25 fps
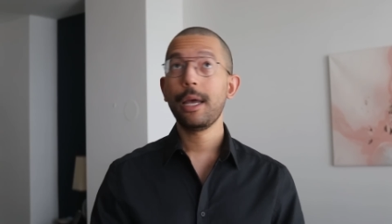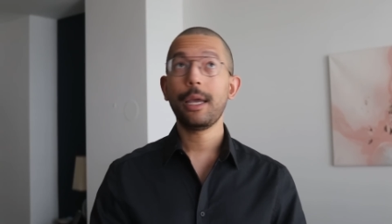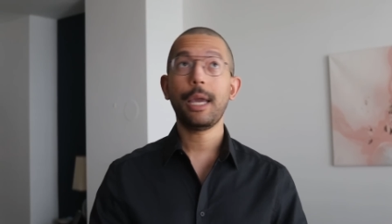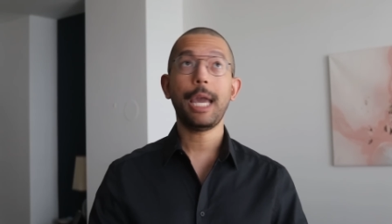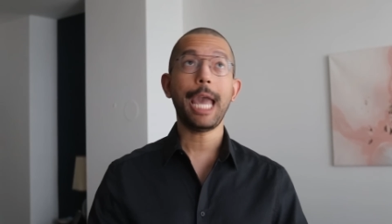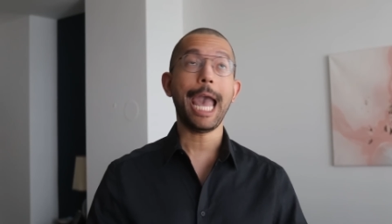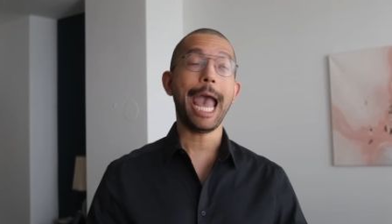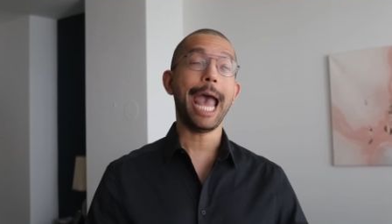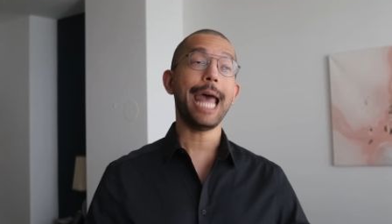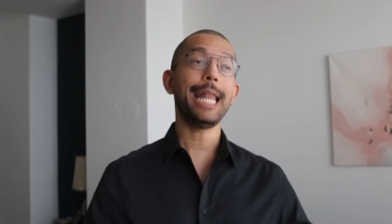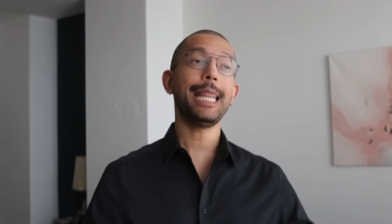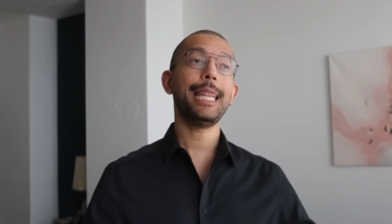
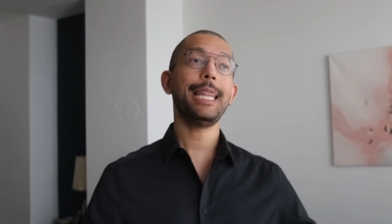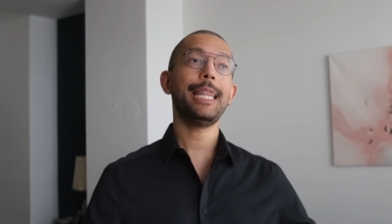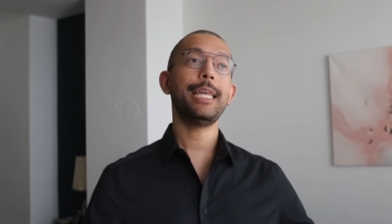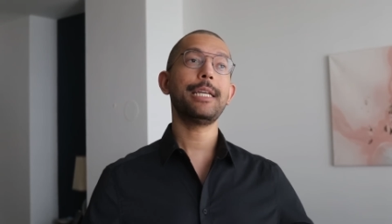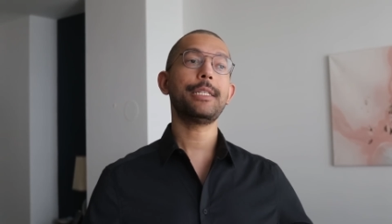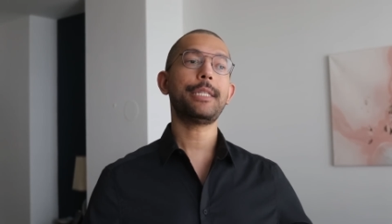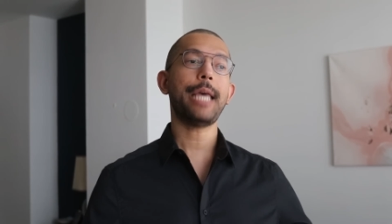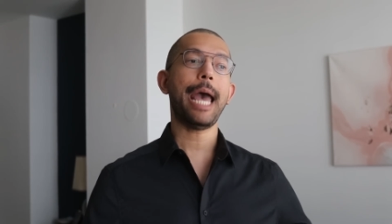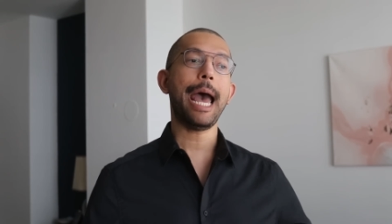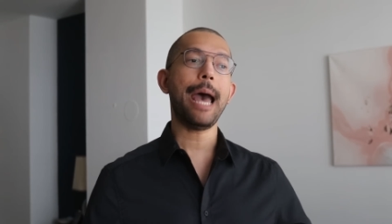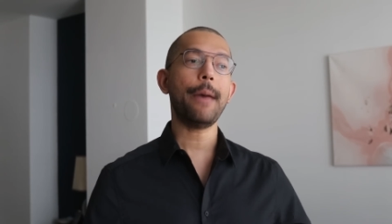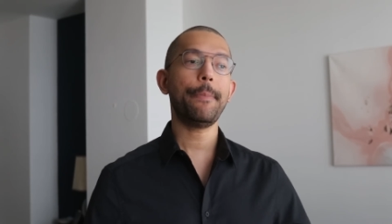Can
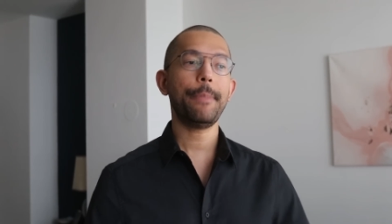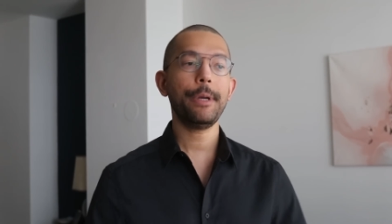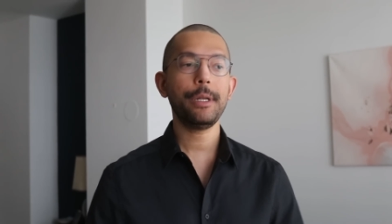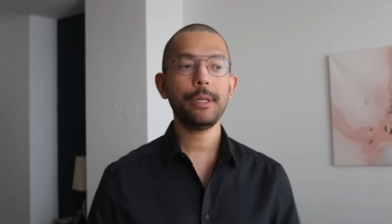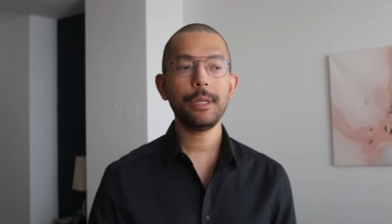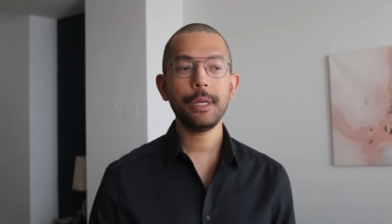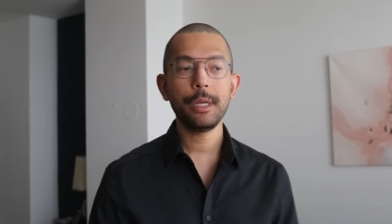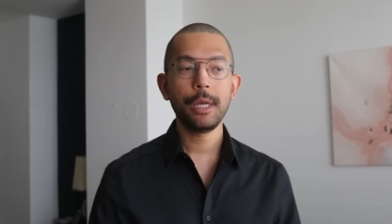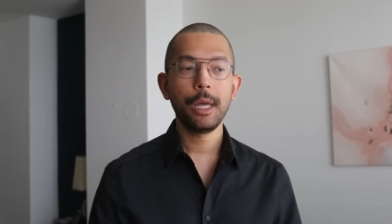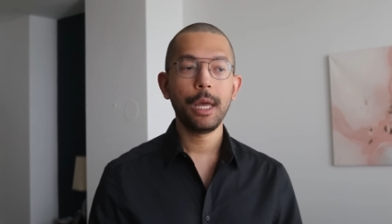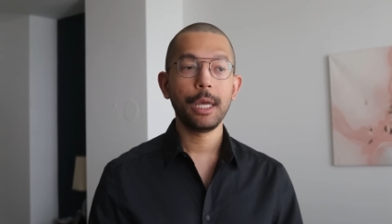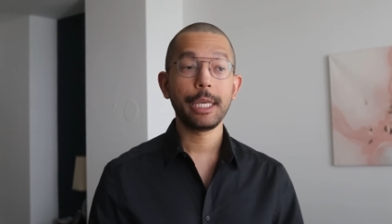this
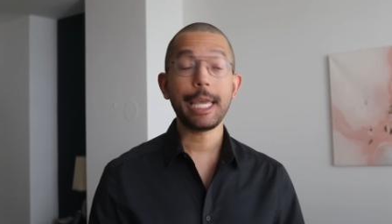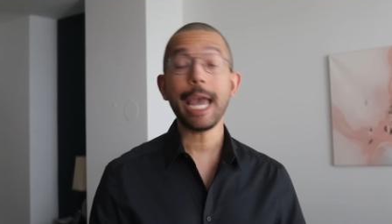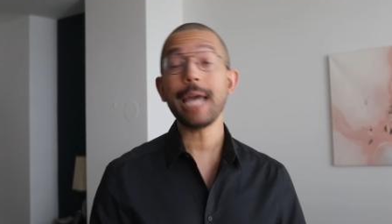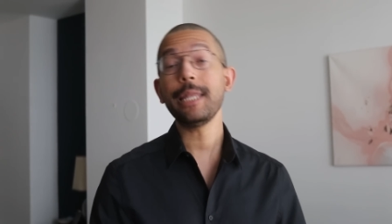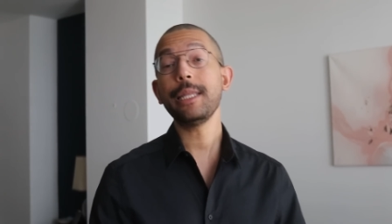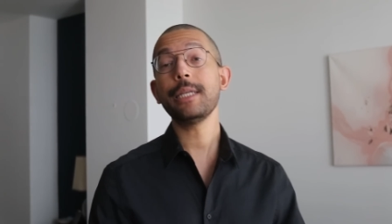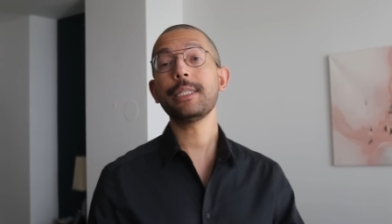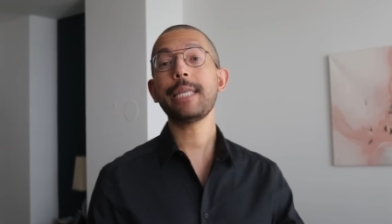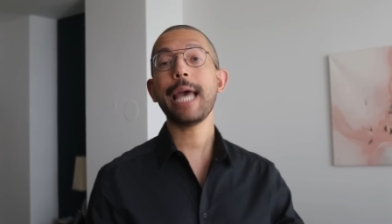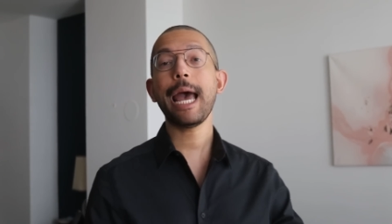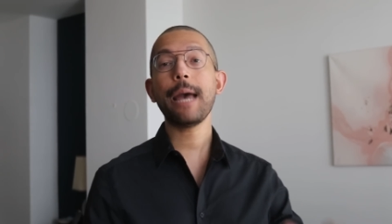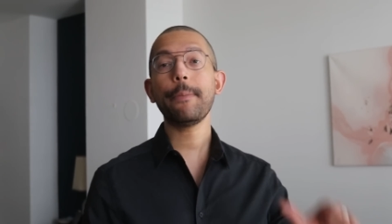happen?
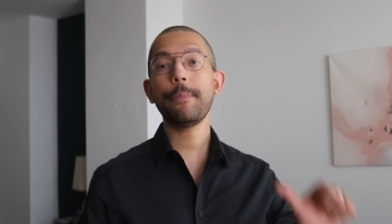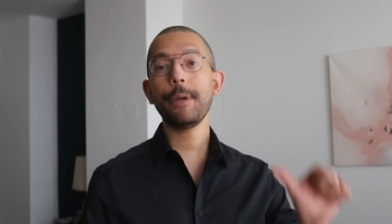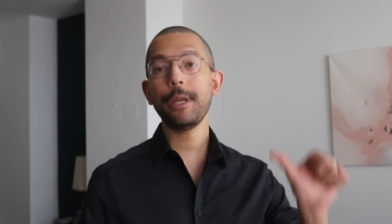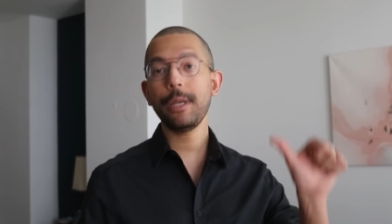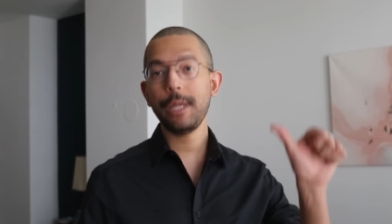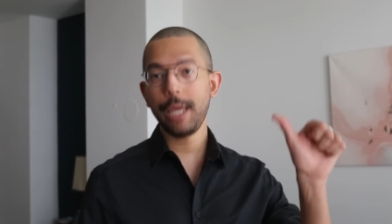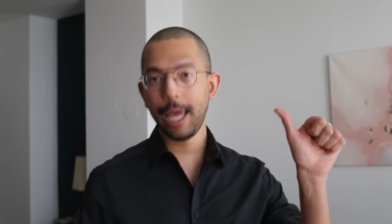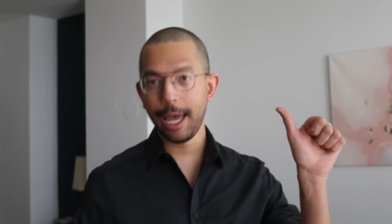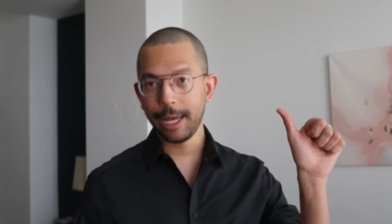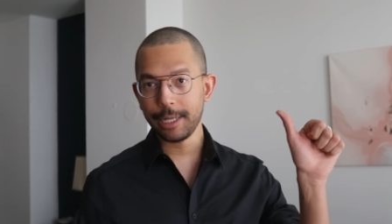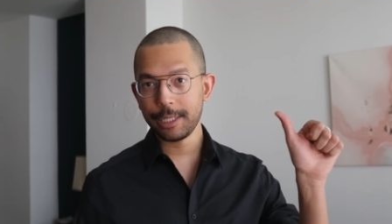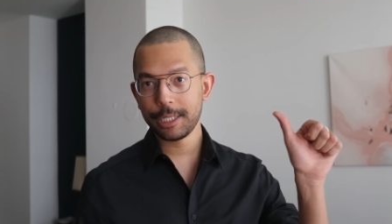Can this
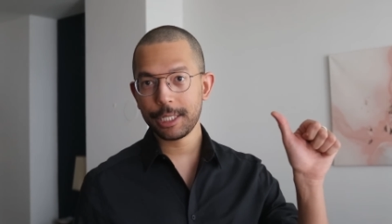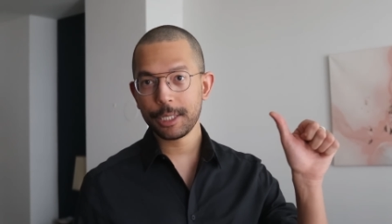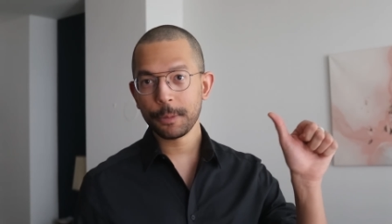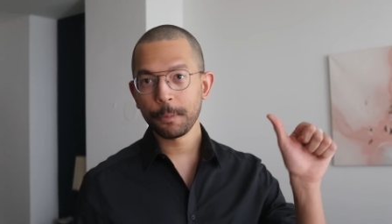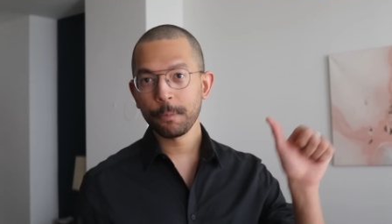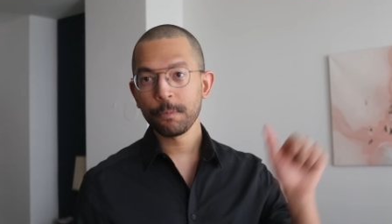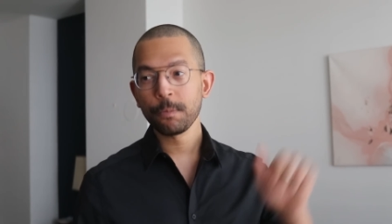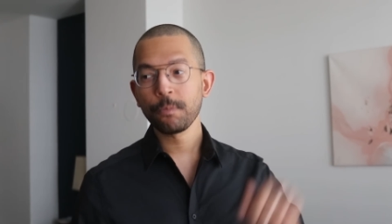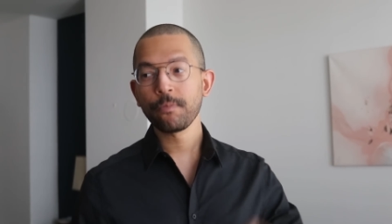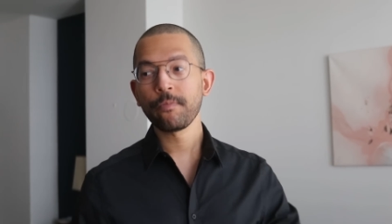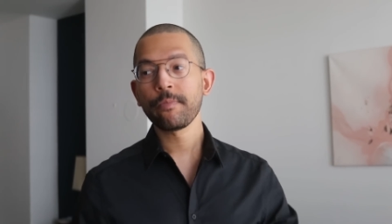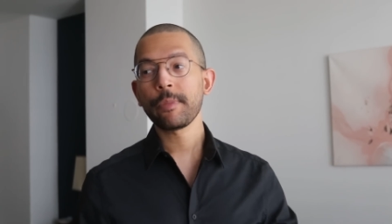happen?
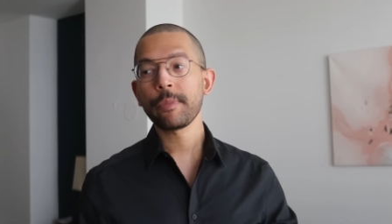Yes.